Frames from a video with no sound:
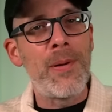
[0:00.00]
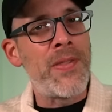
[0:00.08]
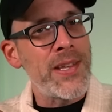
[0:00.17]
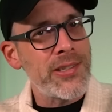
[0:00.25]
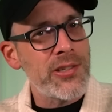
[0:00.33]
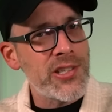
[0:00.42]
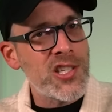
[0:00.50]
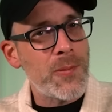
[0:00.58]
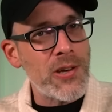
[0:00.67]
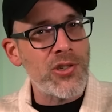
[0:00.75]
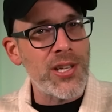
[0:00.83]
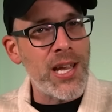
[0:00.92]
but this is
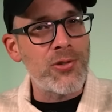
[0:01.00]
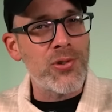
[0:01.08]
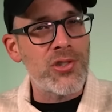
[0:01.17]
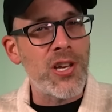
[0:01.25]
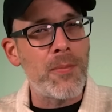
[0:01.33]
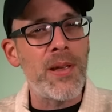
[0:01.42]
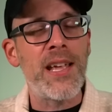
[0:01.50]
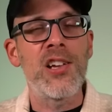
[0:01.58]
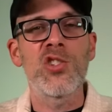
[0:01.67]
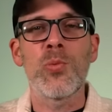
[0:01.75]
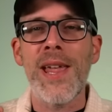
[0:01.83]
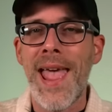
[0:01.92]
especially interesting
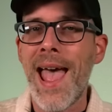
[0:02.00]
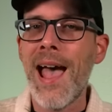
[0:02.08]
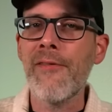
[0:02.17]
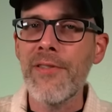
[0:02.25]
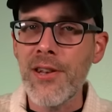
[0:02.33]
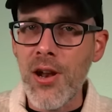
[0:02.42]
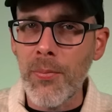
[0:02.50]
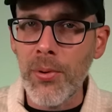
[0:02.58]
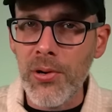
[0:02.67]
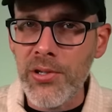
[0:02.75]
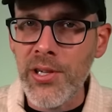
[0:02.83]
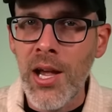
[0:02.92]
because we have the
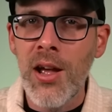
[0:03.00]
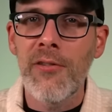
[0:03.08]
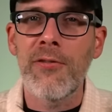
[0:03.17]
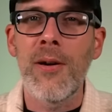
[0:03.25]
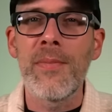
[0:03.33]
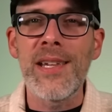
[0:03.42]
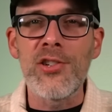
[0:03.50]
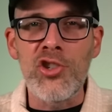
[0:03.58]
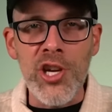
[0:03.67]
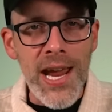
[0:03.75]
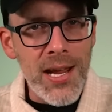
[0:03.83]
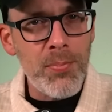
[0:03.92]
numbers from the
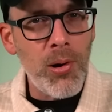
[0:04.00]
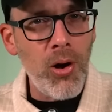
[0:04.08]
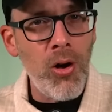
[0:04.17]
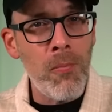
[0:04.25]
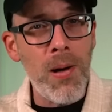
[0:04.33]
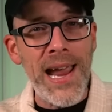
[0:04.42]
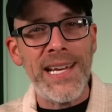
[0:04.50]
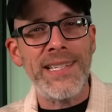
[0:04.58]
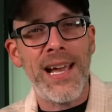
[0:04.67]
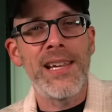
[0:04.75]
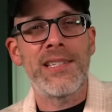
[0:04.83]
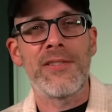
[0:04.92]
Jake Paul Mike
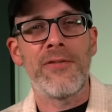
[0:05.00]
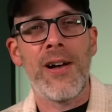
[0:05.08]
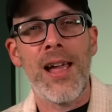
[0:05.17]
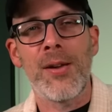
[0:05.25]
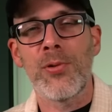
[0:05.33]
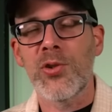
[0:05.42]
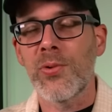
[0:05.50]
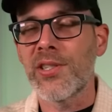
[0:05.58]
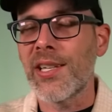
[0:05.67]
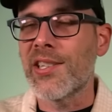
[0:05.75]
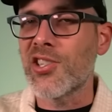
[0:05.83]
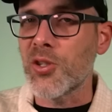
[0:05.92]
Tyson fight, which
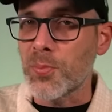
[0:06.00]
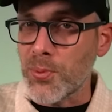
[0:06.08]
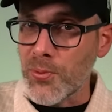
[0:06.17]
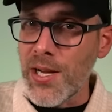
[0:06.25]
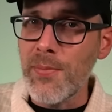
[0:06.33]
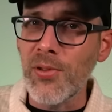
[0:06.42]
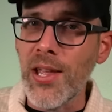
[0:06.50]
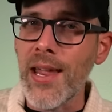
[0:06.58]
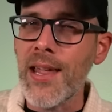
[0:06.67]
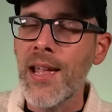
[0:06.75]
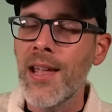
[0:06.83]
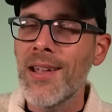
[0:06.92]
was a
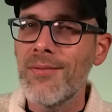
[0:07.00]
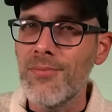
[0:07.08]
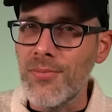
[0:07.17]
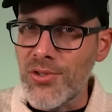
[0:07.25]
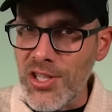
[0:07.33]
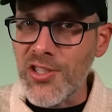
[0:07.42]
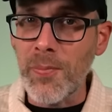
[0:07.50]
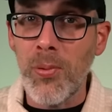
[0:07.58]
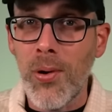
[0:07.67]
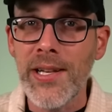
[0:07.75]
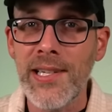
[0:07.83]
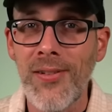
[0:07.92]
supremely
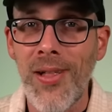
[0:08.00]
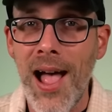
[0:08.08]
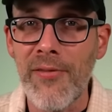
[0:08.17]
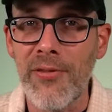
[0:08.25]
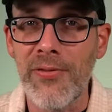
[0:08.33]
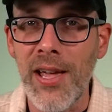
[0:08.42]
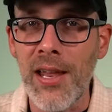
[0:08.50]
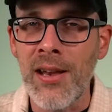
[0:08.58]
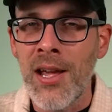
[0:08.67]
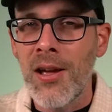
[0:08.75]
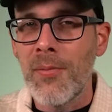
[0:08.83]
disappointing live event,